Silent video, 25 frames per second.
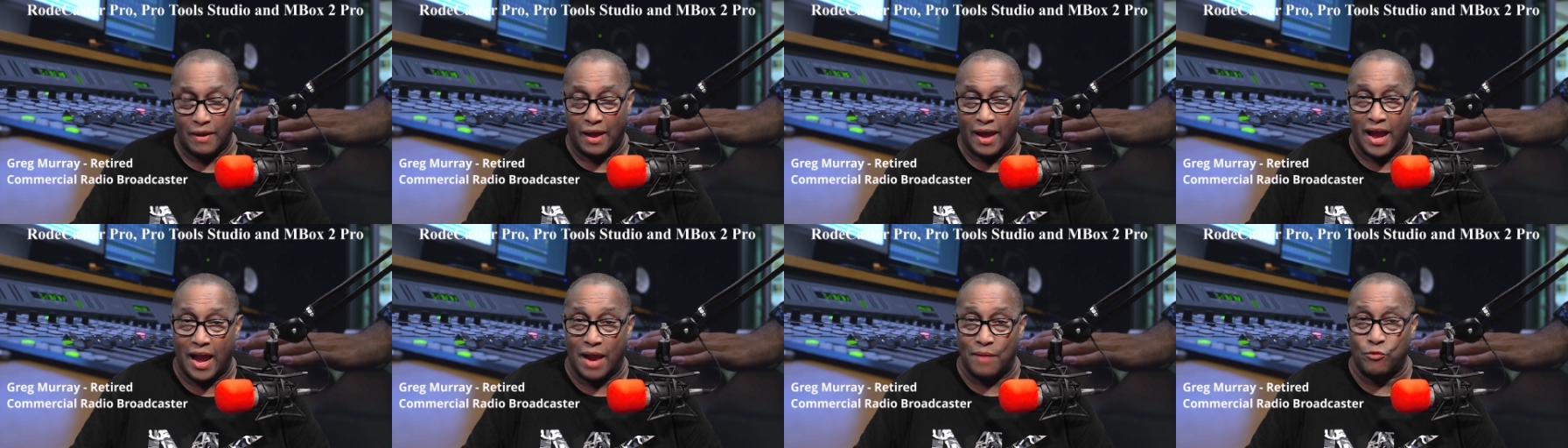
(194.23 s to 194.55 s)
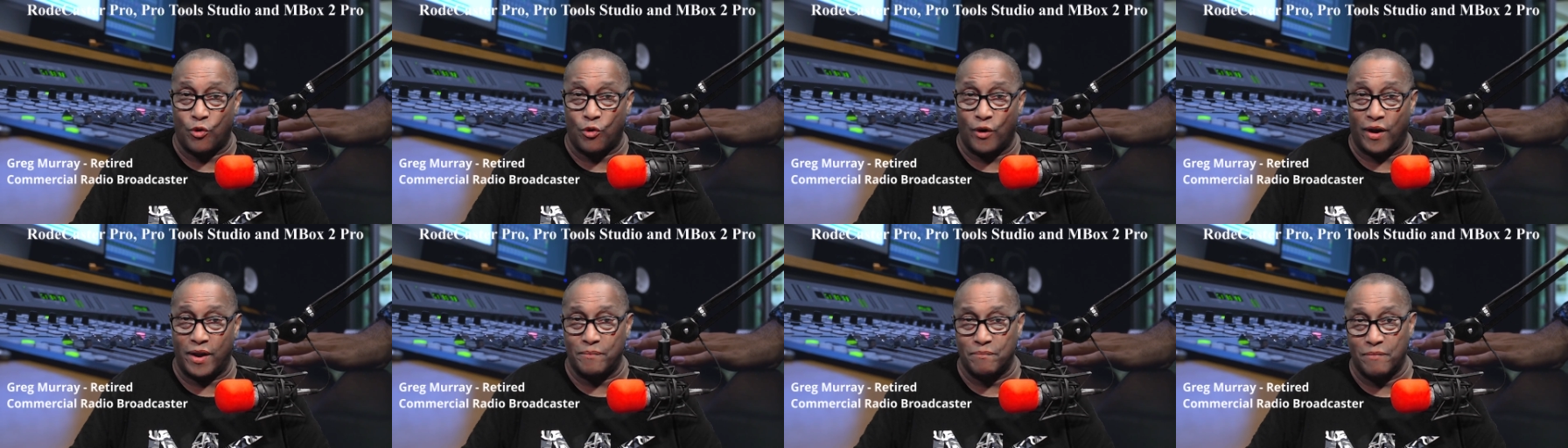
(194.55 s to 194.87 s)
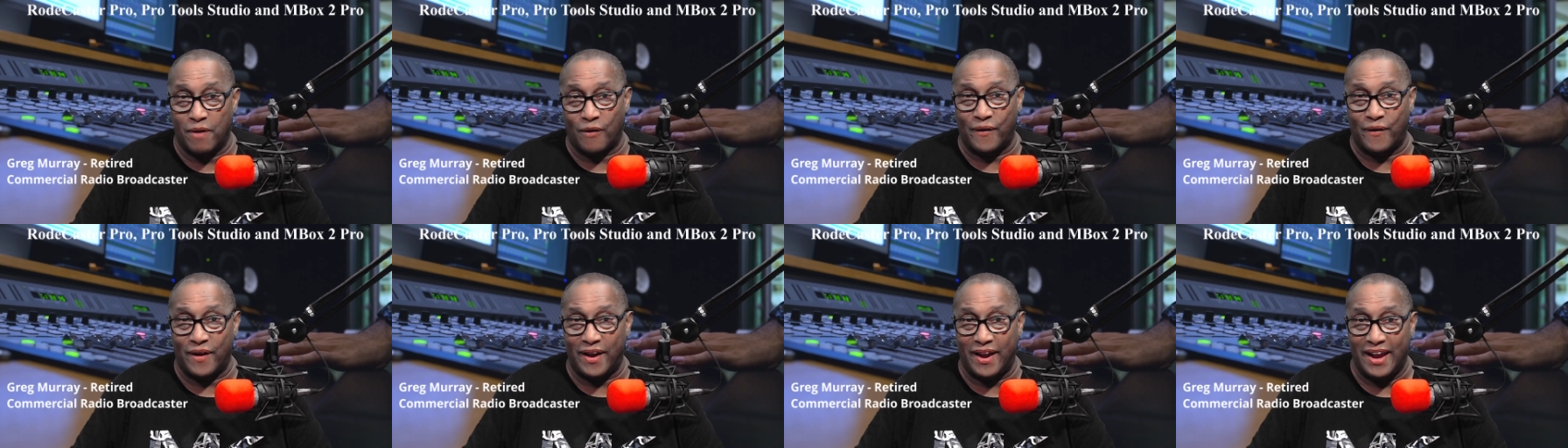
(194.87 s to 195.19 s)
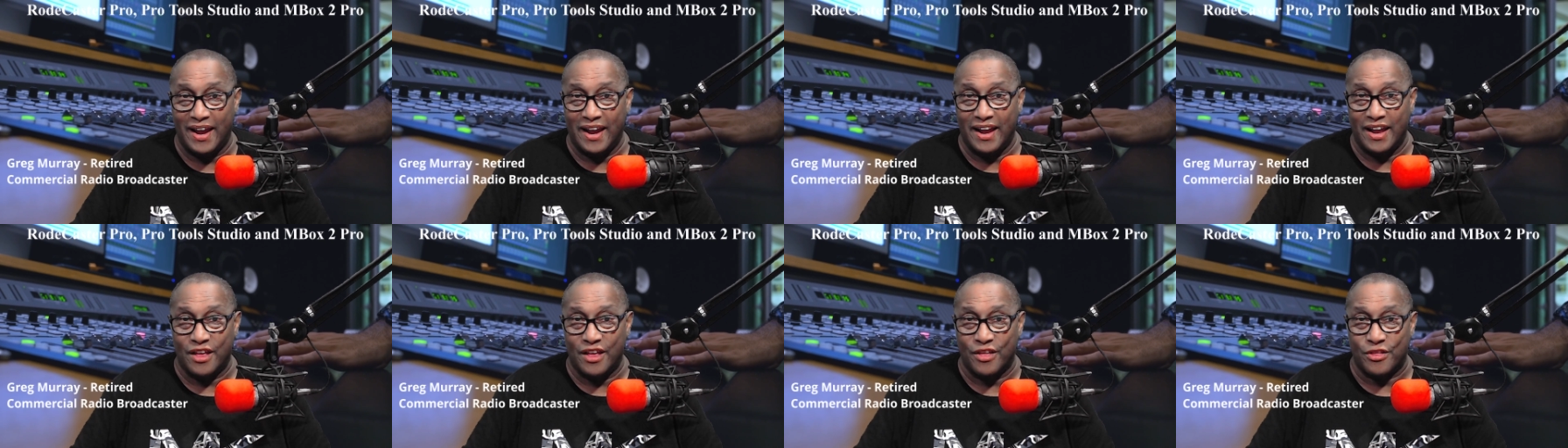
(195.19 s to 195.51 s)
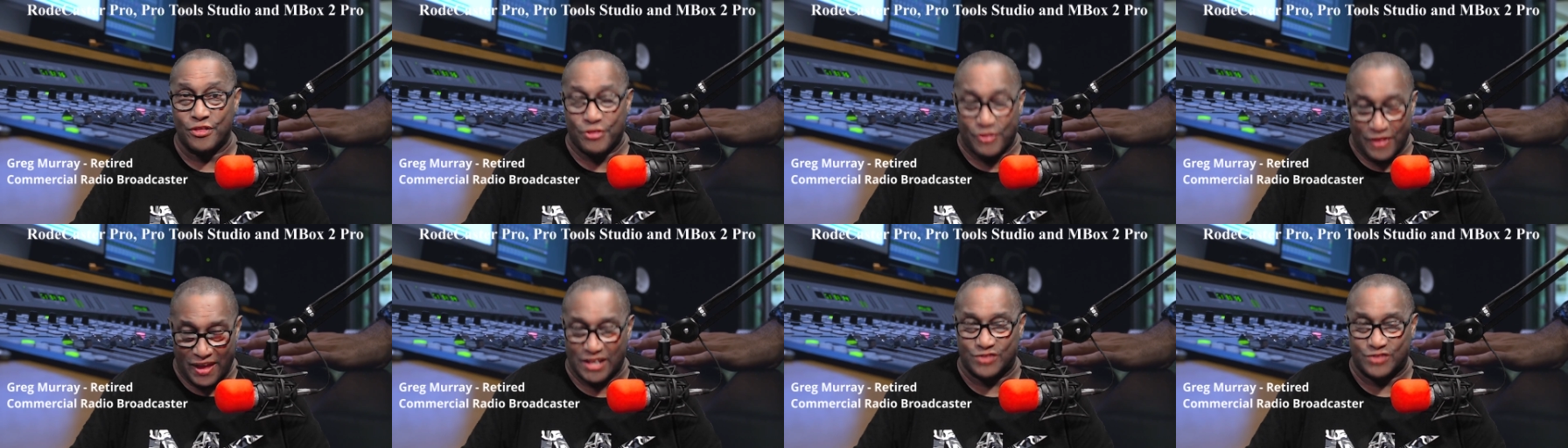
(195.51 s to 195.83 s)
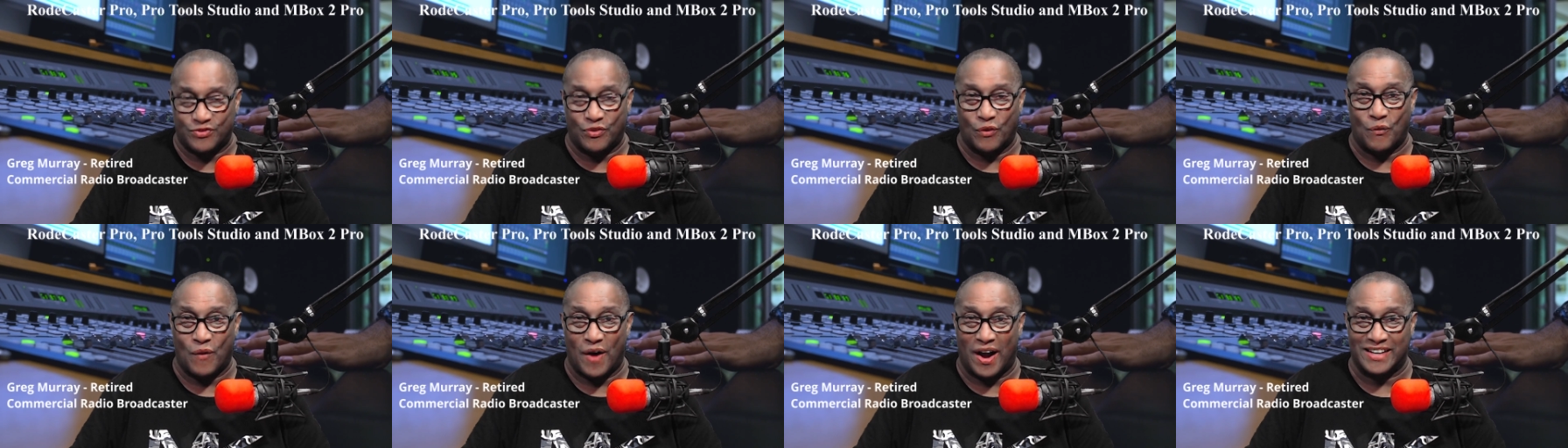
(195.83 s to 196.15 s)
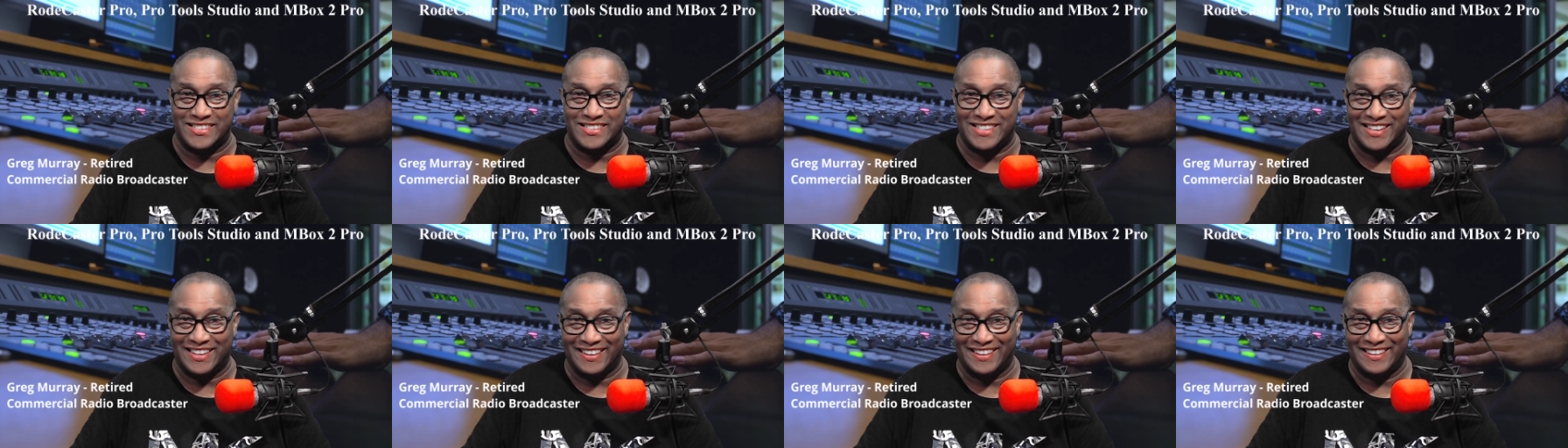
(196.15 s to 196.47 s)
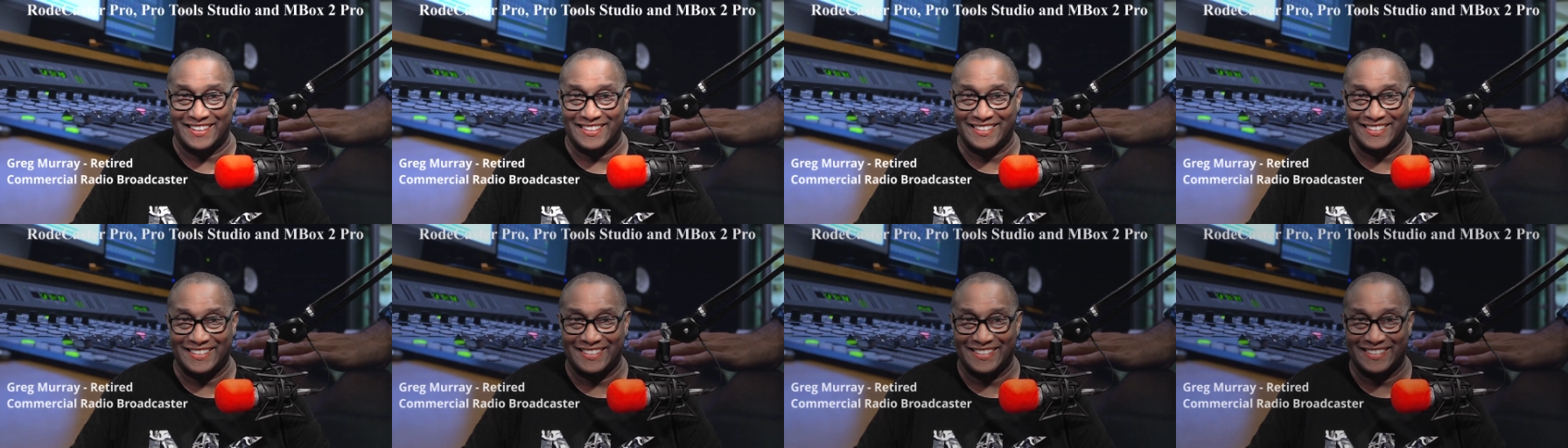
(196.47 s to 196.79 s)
I'm Greg Murray. Thanks for watching.